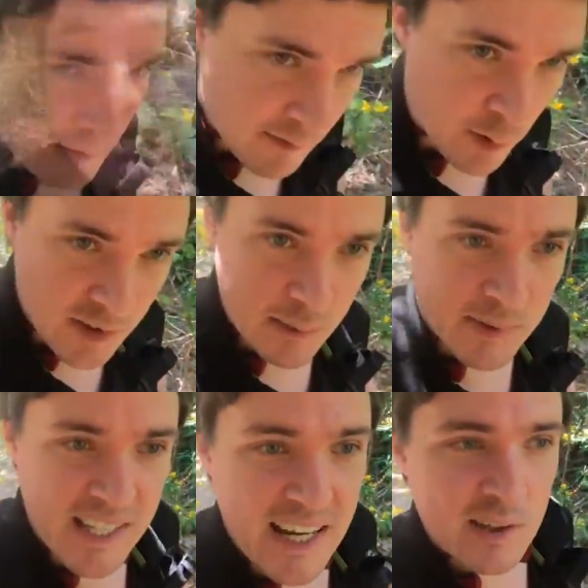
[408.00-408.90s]
And of course, the
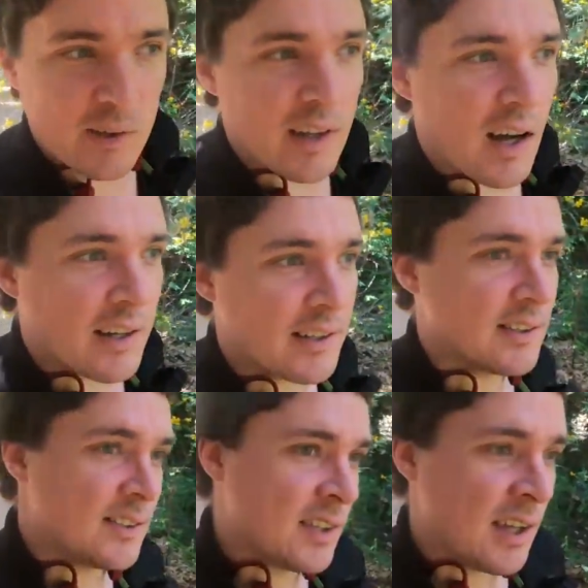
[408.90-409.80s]
Botanical
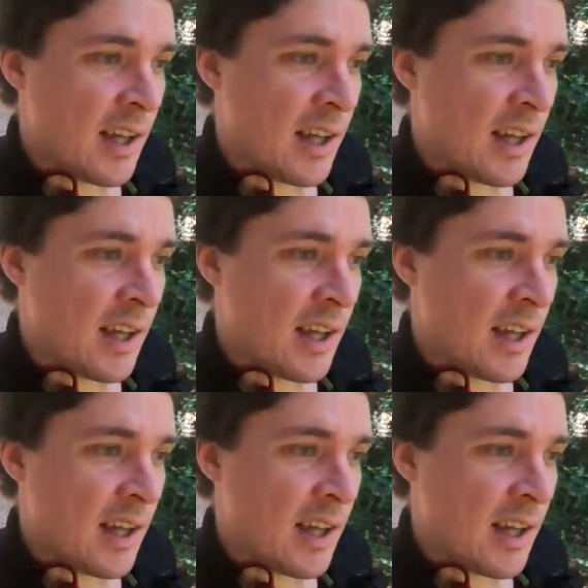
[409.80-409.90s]
Gardens